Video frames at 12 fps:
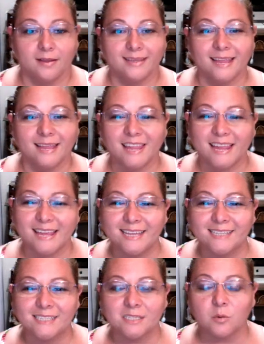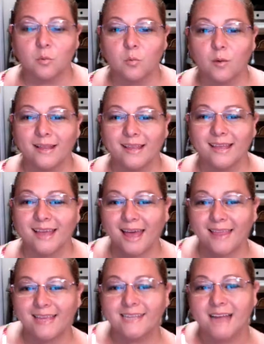The thing is, when
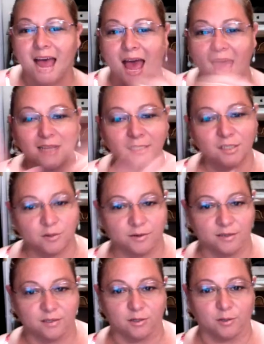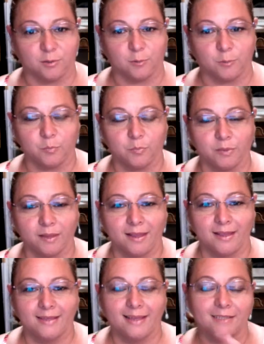God is answering to you,
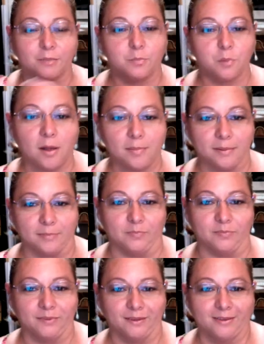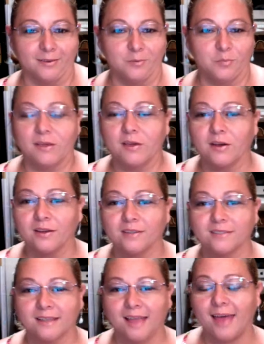that's a problem.
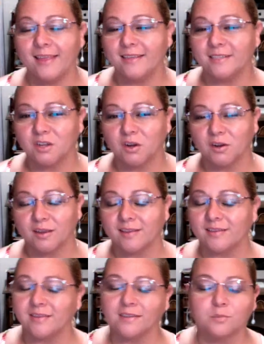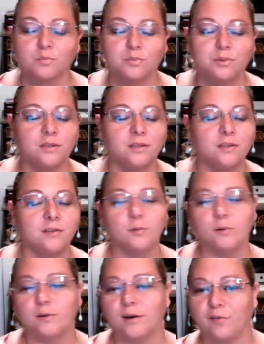Because God is talking in this
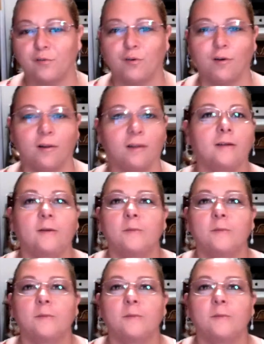beautiful